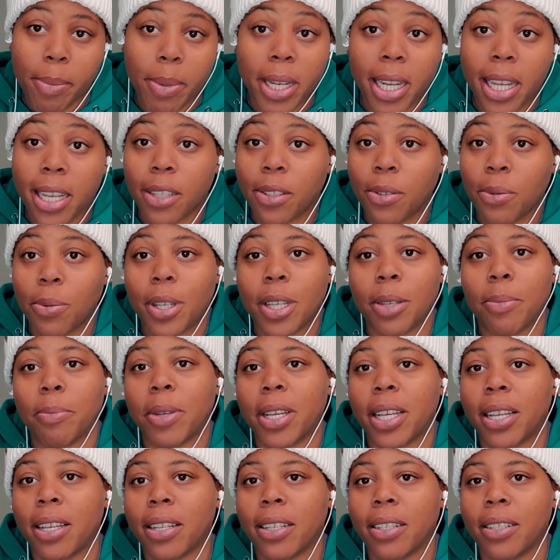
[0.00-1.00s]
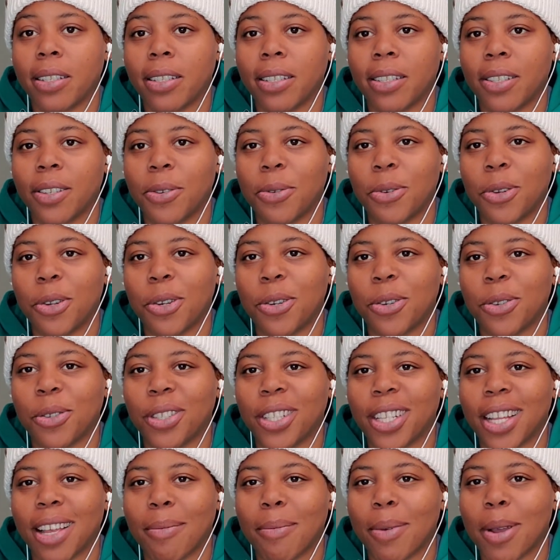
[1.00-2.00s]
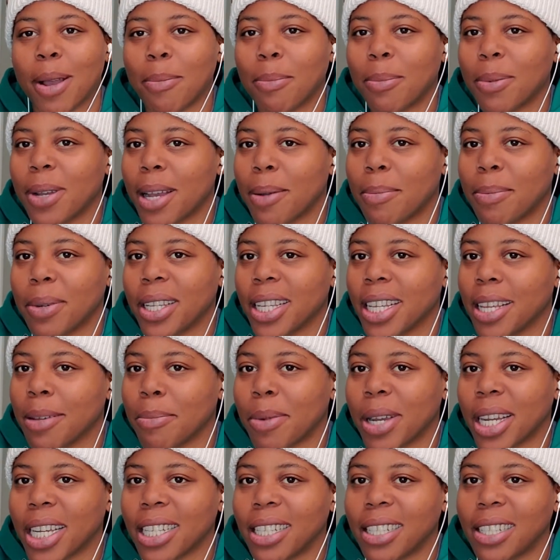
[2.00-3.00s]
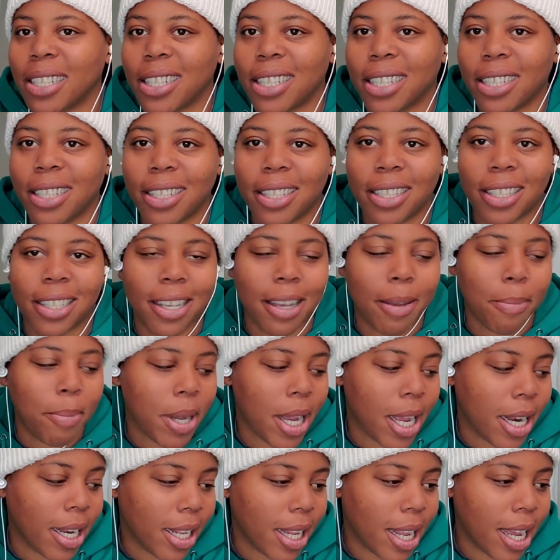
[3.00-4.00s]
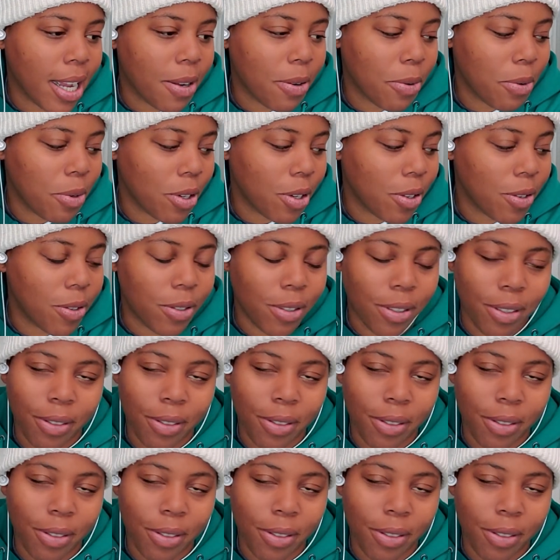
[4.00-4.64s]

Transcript: next week, man. Who knows? I'm going to get my consistency up. I got a lot going on.